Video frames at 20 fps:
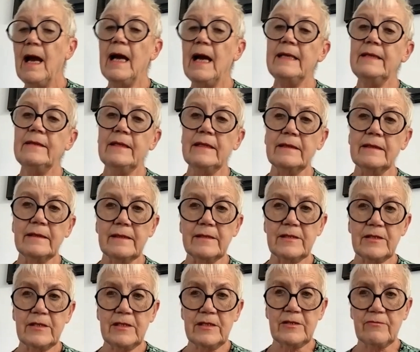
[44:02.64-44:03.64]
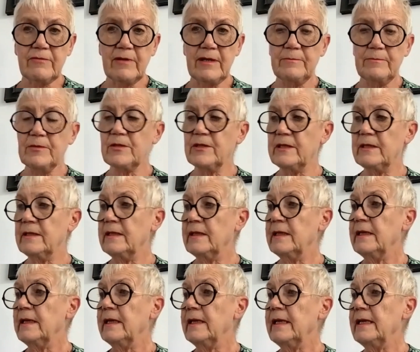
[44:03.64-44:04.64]
I think this disruption
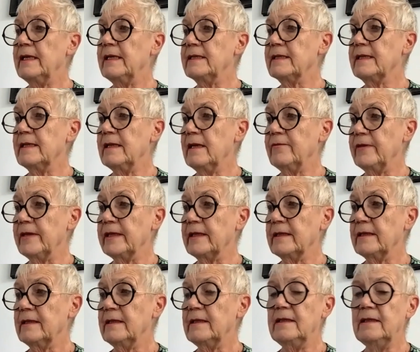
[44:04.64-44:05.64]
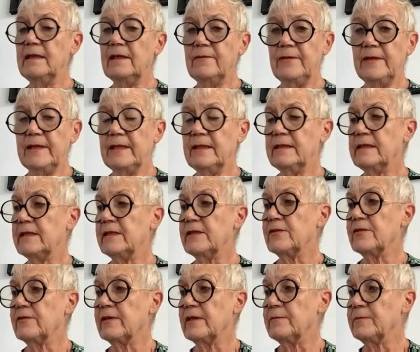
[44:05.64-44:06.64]
is loving
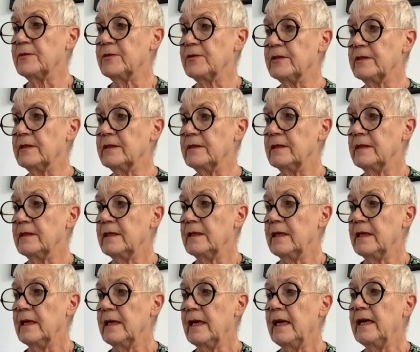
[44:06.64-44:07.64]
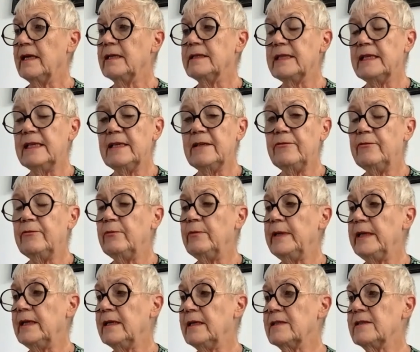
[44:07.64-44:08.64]
disruption. And if
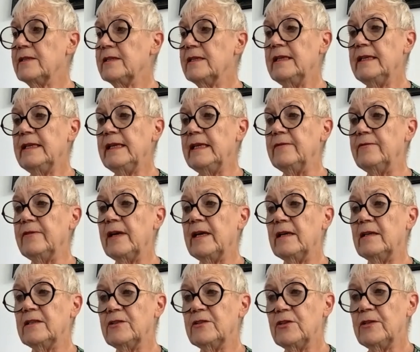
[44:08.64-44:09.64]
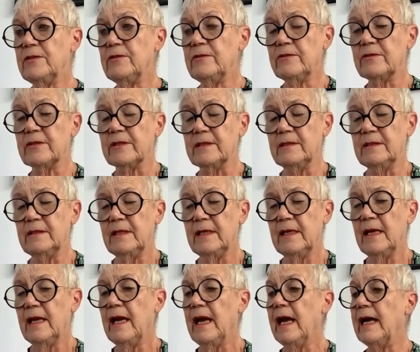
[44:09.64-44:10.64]
we are to leave our children
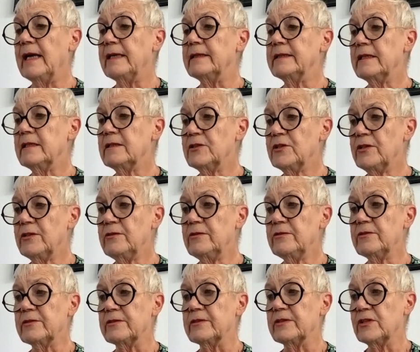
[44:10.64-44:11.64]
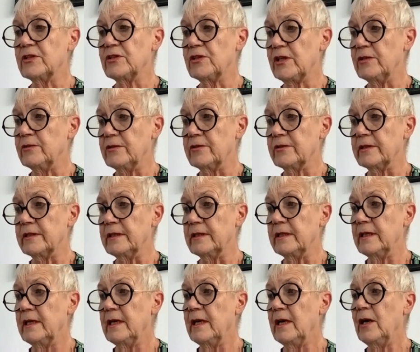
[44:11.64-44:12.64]
and our children's children
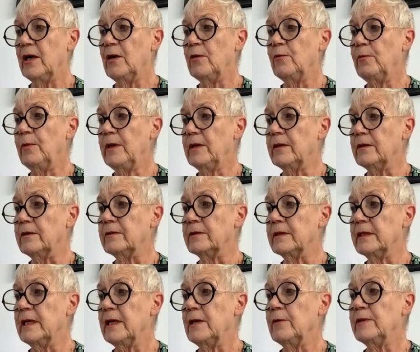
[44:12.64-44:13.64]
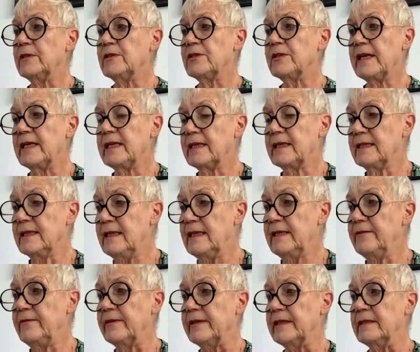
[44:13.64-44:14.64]
a world which they can
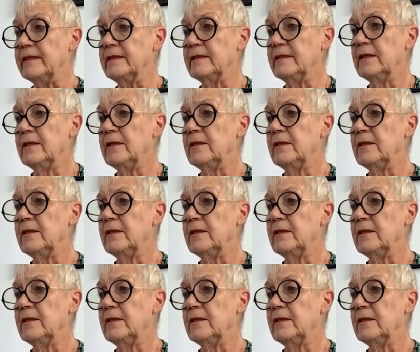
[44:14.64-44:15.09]
live in,